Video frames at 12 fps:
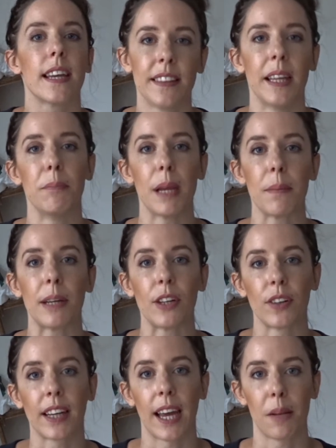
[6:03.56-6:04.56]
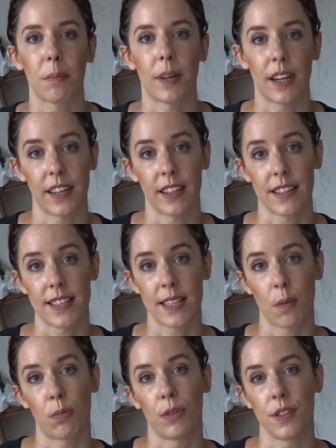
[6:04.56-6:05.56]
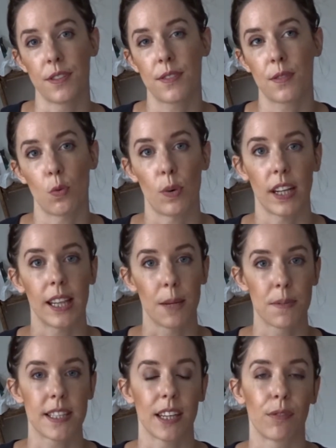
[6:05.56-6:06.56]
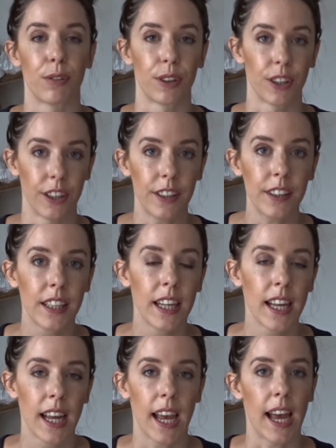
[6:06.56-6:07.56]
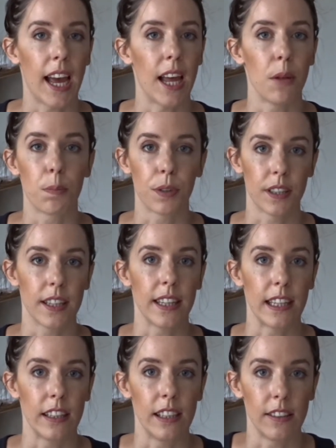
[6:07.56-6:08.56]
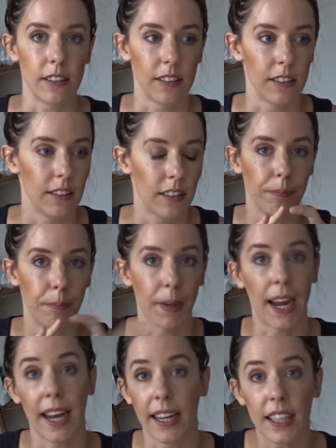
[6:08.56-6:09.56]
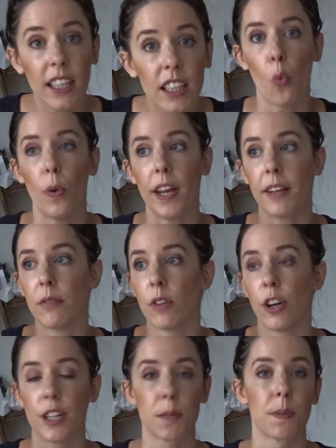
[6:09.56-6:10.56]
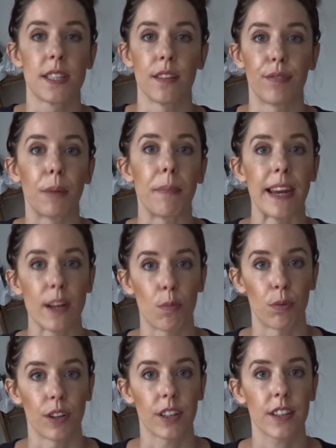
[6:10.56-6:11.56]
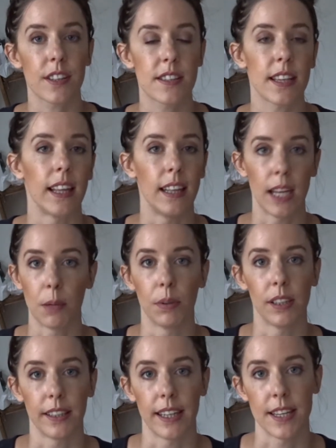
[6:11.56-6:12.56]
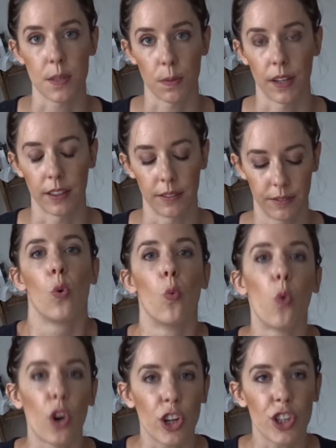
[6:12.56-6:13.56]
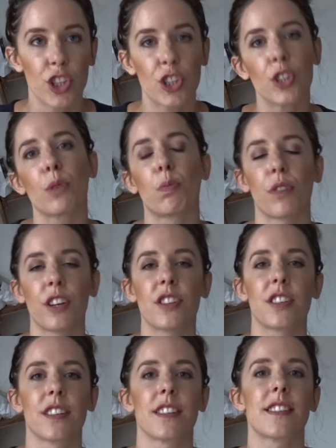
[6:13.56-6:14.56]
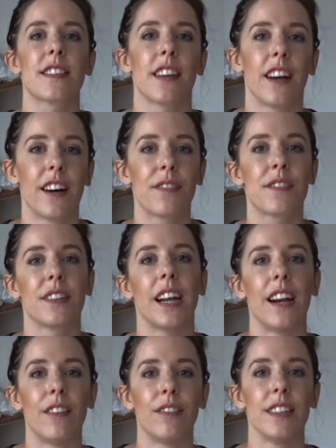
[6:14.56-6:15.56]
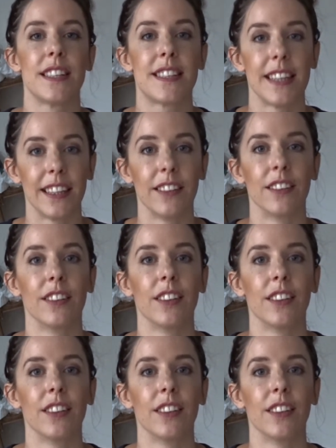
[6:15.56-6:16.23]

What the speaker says: then maybe you can buy a separate red lipstick for her and put it in a little bag with her specific makeup products and label it as well. Wash your brushes after every single